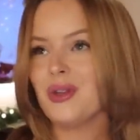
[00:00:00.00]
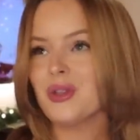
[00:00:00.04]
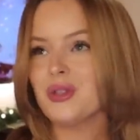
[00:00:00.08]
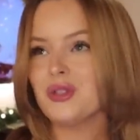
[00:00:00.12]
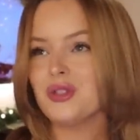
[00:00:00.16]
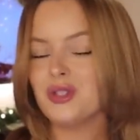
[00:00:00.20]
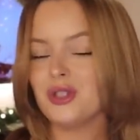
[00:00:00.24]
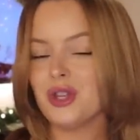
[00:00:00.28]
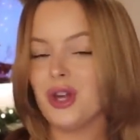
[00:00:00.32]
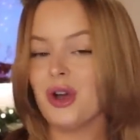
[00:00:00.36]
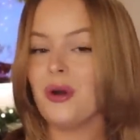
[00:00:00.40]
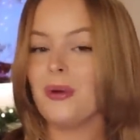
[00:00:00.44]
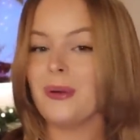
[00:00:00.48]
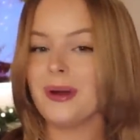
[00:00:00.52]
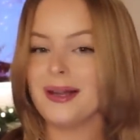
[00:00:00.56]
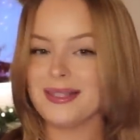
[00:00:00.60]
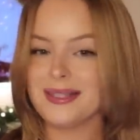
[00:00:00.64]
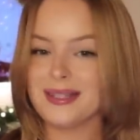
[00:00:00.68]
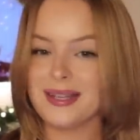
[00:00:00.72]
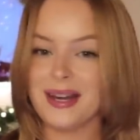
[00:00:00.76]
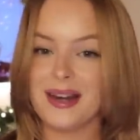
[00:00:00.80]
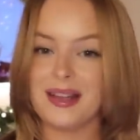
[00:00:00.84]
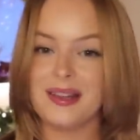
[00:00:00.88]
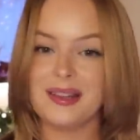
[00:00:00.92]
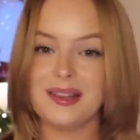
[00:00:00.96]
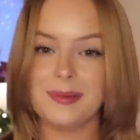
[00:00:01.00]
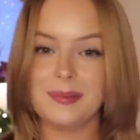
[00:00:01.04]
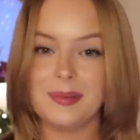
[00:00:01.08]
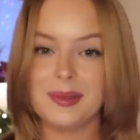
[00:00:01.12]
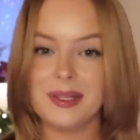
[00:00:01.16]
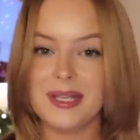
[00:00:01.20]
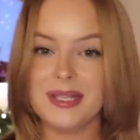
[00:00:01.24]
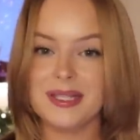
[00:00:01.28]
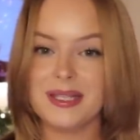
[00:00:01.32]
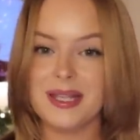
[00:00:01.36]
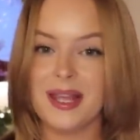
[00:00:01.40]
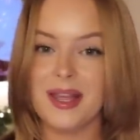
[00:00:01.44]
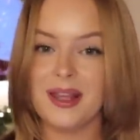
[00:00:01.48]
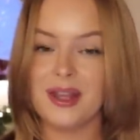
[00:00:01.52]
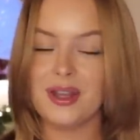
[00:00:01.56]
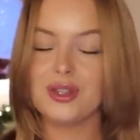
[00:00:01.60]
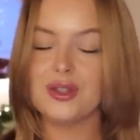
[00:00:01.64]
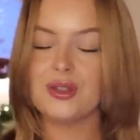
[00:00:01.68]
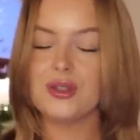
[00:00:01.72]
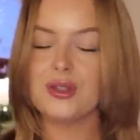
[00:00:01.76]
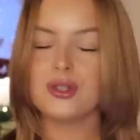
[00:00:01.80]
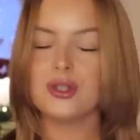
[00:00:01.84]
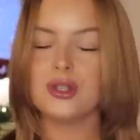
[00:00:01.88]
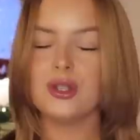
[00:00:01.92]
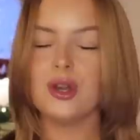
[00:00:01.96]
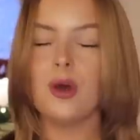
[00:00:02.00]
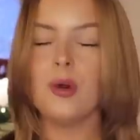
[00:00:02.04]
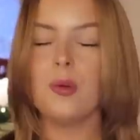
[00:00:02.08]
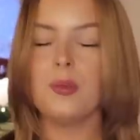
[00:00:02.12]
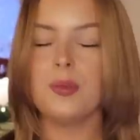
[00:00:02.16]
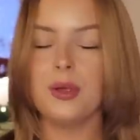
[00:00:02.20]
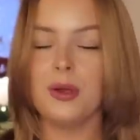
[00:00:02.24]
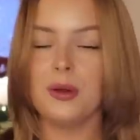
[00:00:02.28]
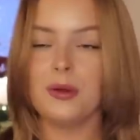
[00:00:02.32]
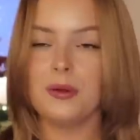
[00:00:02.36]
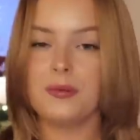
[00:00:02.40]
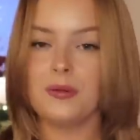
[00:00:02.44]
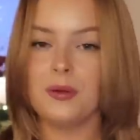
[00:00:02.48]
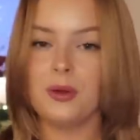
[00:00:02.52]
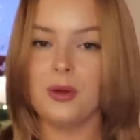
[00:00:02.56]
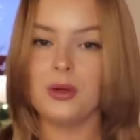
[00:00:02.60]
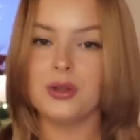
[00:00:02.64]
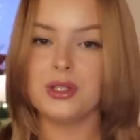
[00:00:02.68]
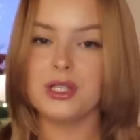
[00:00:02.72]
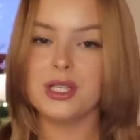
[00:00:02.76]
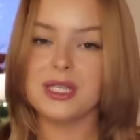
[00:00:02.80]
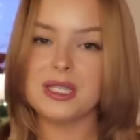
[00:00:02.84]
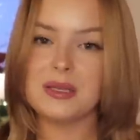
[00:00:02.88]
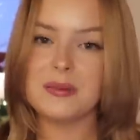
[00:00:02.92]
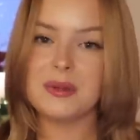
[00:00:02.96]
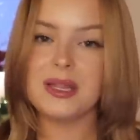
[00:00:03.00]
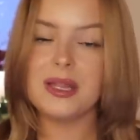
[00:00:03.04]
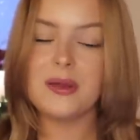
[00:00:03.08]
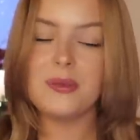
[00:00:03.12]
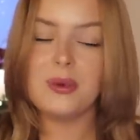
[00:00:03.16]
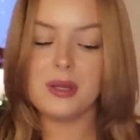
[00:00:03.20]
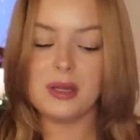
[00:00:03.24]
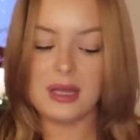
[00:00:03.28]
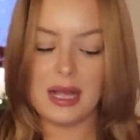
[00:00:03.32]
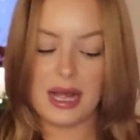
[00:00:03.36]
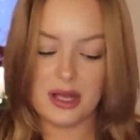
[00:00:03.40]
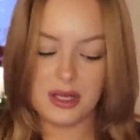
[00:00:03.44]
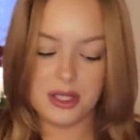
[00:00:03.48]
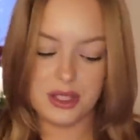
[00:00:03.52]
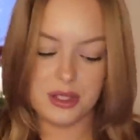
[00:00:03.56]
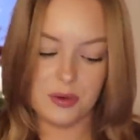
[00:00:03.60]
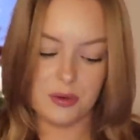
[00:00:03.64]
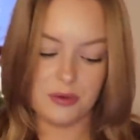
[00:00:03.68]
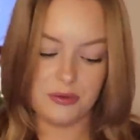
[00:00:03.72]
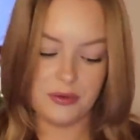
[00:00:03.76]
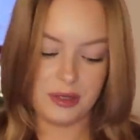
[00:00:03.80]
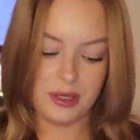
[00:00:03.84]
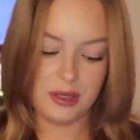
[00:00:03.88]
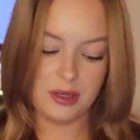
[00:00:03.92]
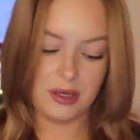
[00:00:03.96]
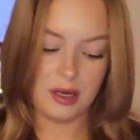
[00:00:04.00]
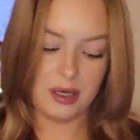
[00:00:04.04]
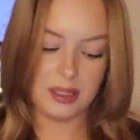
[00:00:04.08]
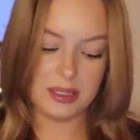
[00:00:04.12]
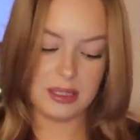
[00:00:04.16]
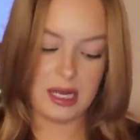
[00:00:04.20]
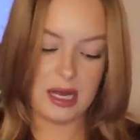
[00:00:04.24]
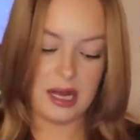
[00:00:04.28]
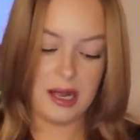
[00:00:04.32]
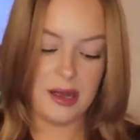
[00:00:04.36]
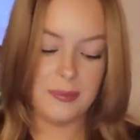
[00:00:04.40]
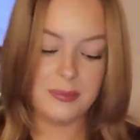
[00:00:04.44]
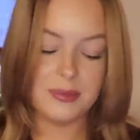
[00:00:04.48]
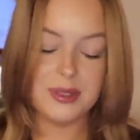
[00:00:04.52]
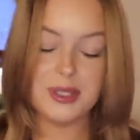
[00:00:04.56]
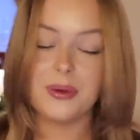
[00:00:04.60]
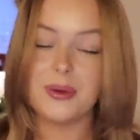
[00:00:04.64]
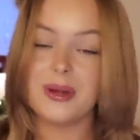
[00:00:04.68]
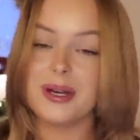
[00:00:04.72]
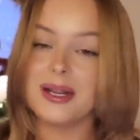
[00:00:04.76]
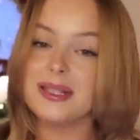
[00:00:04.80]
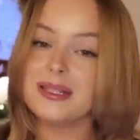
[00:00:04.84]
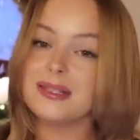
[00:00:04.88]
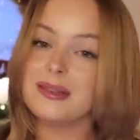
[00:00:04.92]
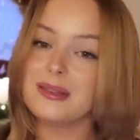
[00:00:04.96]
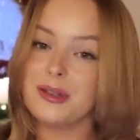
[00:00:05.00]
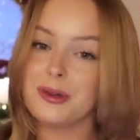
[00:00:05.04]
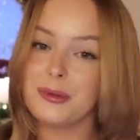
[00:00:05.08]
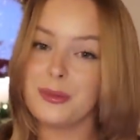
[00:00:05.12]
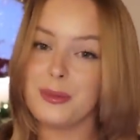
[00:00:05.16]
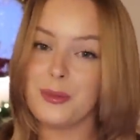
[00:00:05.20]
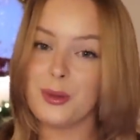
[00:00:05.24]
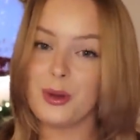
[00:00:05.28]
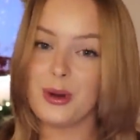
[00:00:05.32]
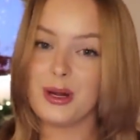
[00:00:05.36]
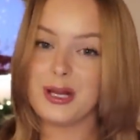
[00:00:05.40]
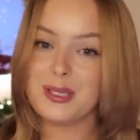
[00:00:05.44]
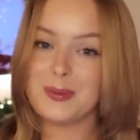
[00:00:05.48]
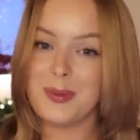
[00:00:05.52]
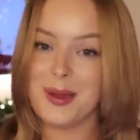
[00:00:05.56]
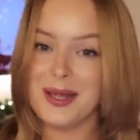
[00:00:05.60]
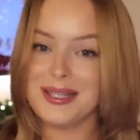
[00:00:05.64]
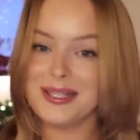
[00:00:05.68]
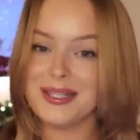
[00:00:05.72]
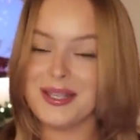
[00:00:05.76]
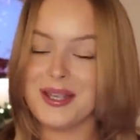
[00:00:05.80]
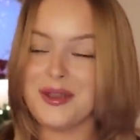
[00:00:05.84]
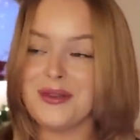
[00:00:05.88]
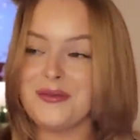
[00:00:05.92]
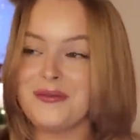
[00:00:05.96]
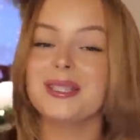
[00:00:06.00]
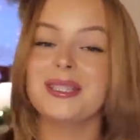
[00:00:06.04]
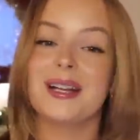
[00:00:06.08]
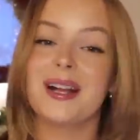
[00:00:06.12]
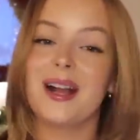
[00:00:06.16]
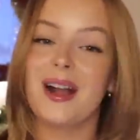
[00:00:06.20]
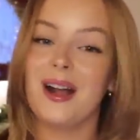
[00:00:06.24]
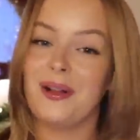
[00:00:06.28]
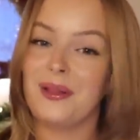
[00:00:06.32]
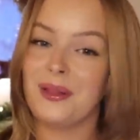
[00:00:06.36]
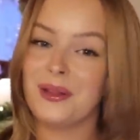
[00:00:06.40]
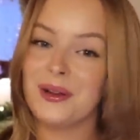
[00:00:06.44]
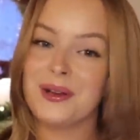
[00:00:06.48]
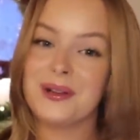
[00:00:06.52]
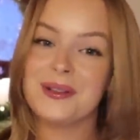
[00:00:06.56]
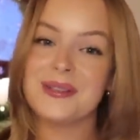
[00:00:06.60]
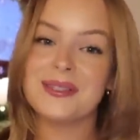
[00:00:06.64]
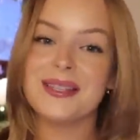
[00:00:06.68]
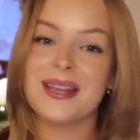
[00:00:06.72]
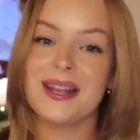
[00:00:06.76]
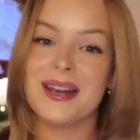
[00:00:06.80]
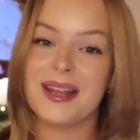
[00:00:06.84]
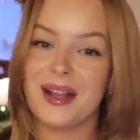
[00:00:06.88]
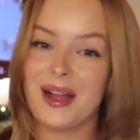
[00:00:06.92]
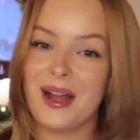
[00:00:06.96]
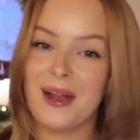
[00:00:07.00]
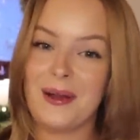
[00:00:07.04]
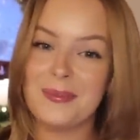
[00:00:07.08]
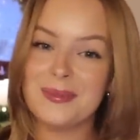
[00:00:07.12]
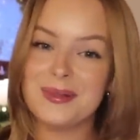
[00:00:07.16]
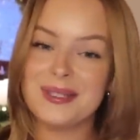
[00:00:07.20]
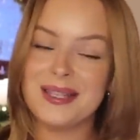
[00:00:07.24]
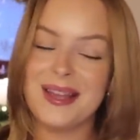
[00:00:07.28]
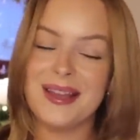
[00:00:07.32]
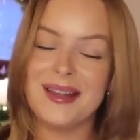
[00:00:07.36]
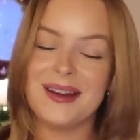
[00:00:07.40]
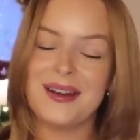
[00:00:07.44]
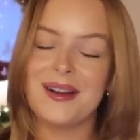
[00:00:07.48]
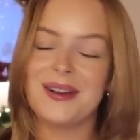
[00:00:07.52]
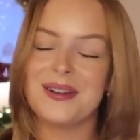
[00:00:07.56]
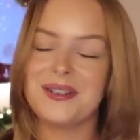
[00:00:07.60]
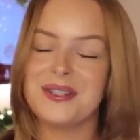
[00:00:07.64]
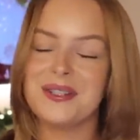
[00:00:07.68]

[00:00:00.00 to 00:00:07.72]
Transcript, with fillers: So aesthetically pleasing, so beautiful, just something that will last you a really long time. So it is a little bit more expensive, but the colors that it comes in are